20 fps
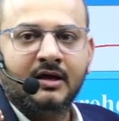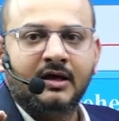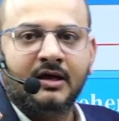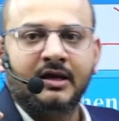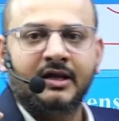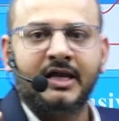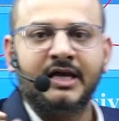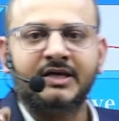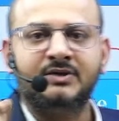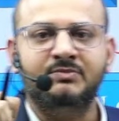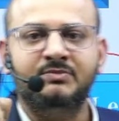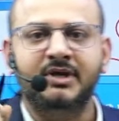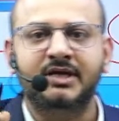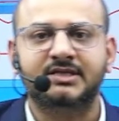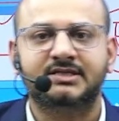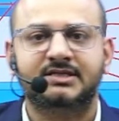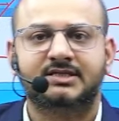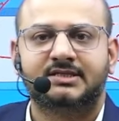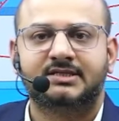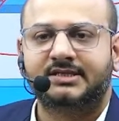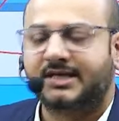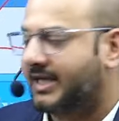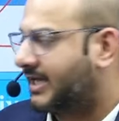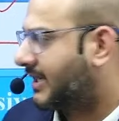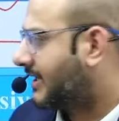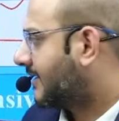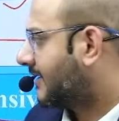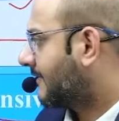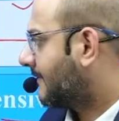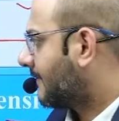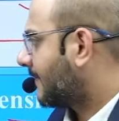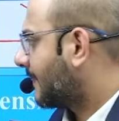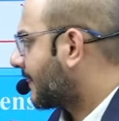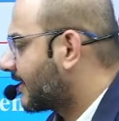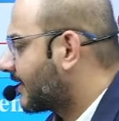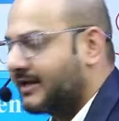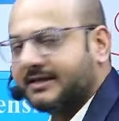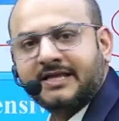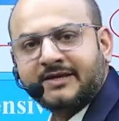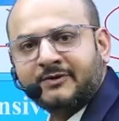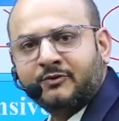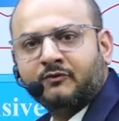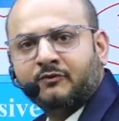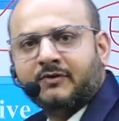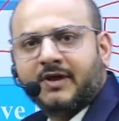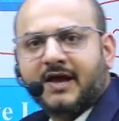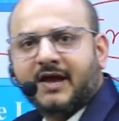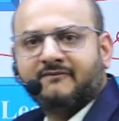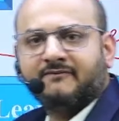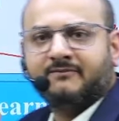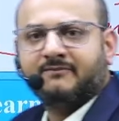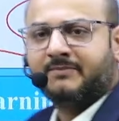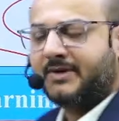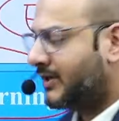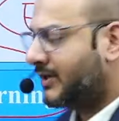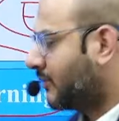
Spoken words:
Let me say that you would have been